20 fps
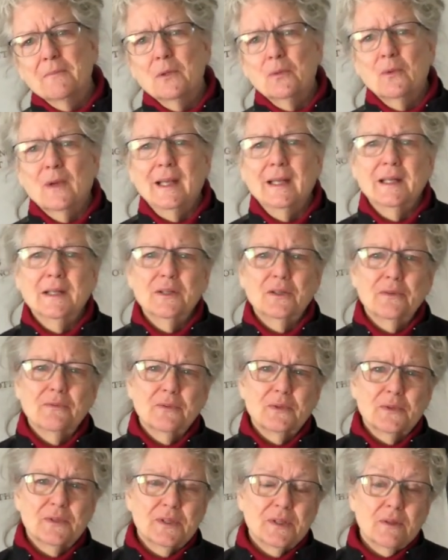the right
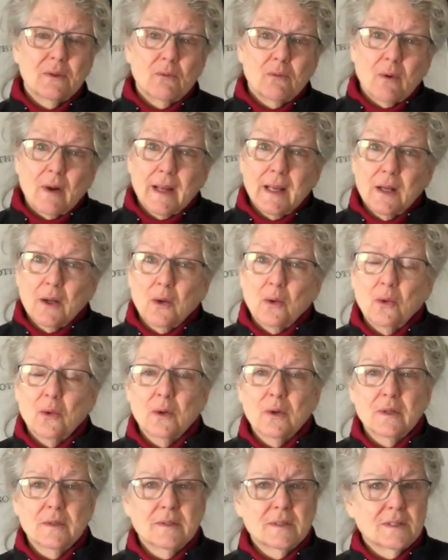intervals and the right
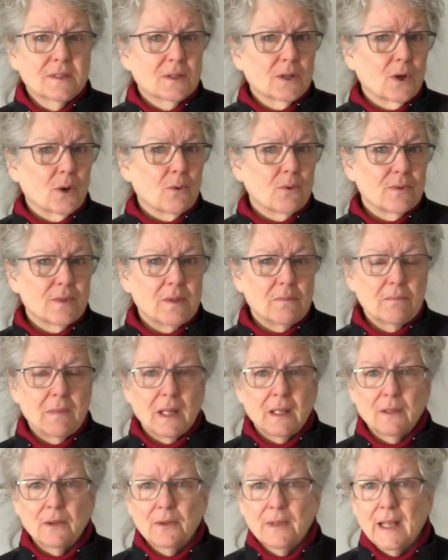chords to go with the
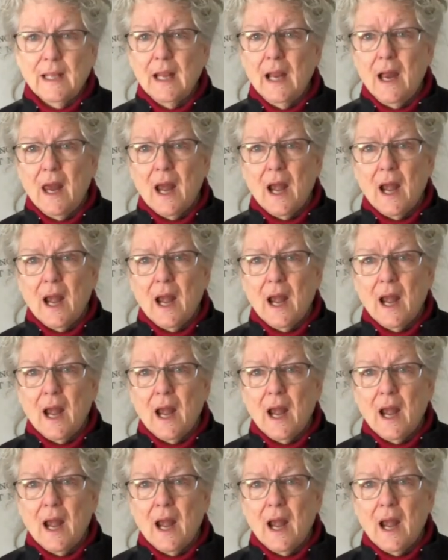melody.